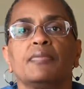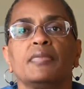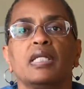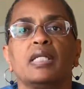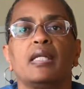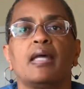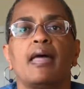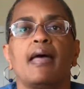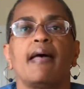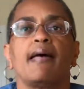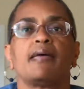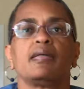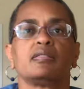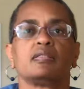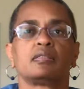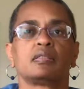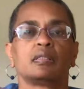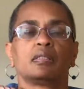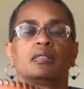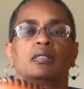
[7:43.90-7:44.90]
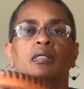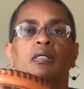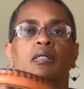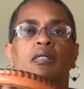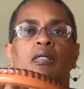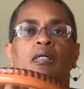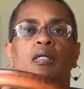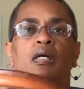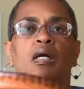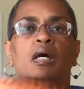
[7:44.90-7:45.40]
it has
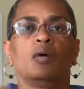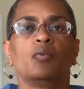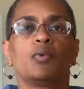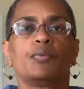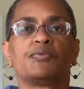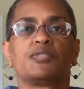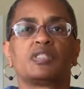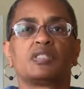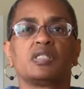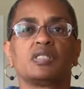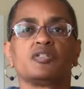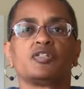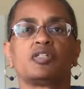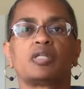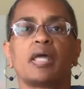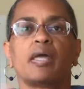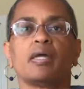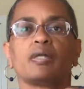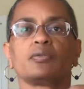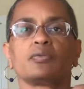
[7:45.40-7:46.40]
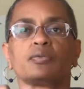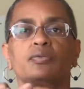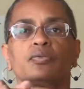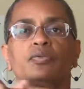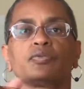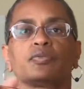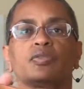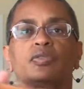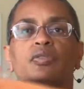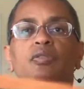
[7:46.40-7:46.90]
whip stitched
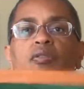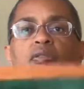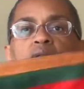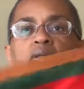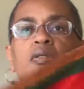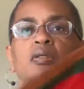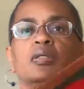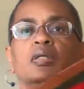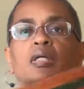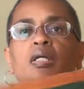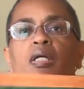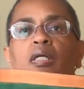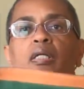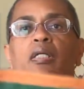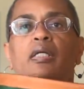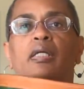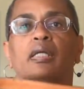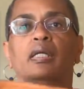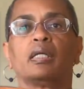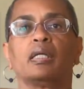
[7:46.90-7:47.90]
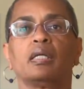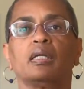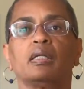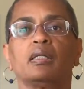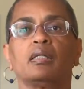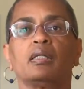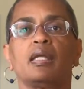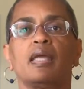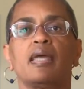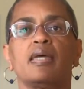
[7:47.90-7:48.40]
handles, and
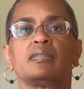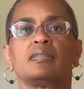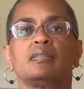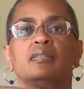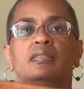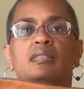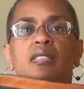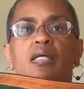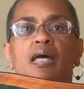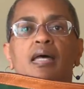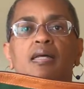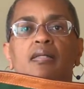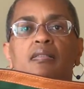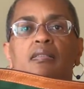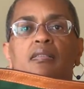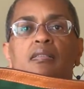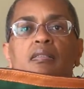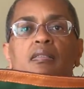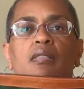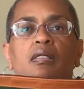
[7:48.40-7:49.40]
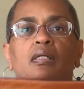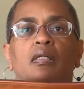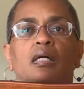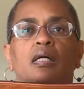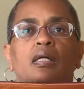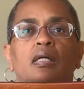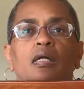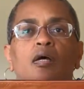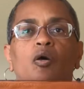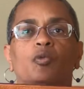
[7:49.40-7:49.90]
again, SDS
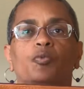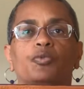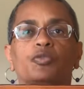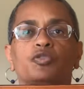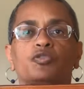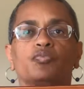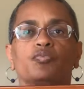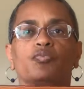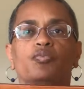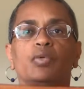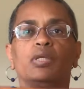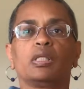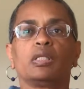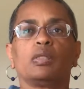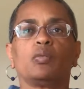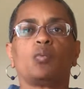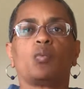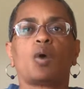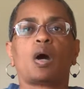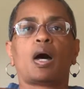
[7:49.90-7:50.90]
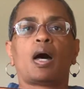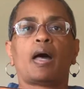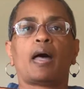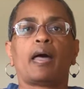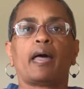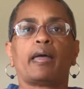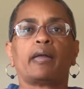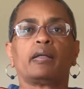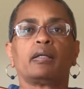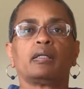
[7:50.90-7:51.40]
opens really
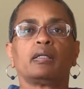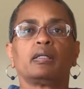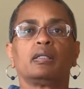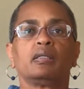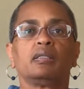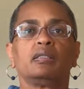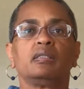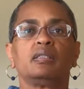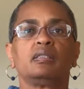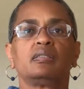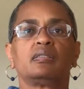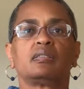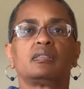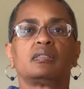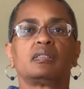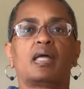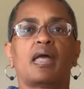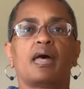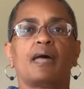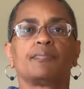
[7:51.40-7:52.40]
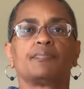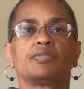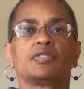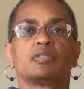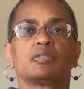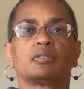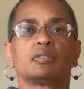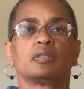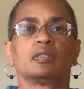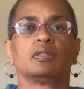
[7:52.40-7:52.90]
wide. These
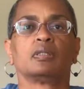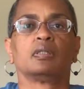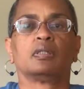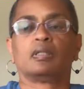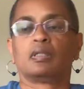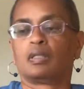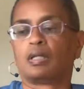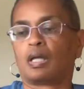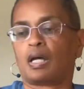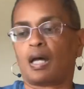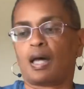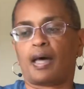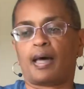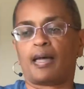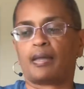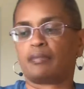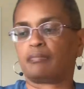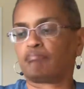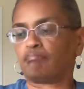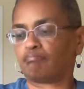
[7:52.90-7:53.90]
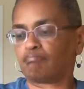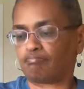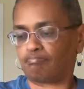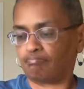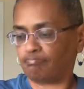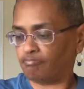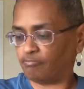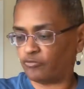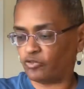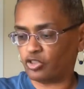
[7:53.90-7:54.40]
snaps, I
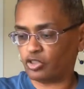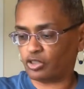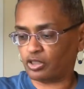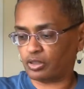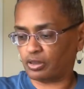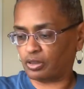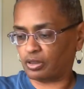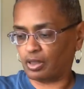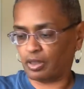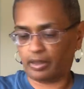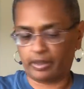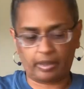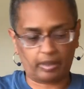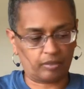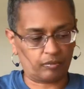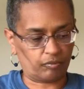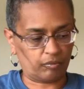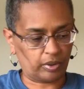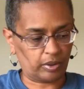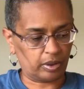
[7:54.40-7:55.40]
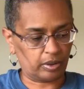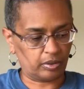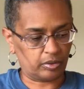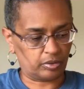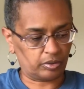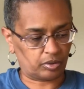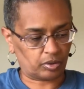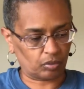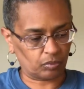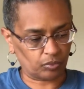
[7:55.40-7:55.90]
just, again, really
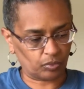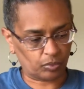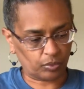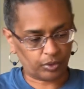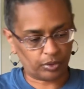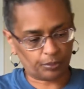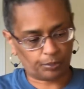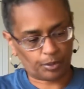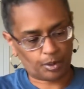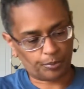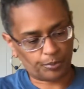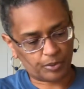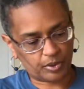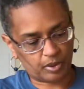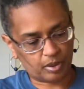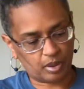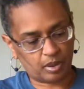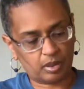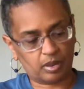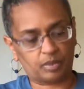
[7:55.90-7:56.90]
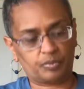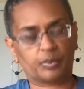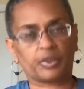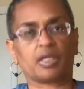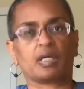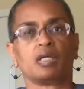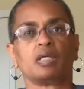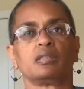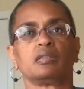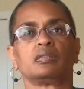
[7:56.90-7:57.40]
don't know what the purpose is,
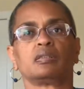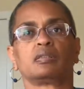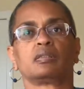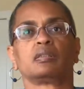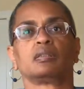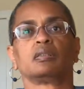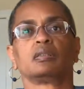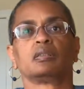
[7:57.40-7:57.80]
because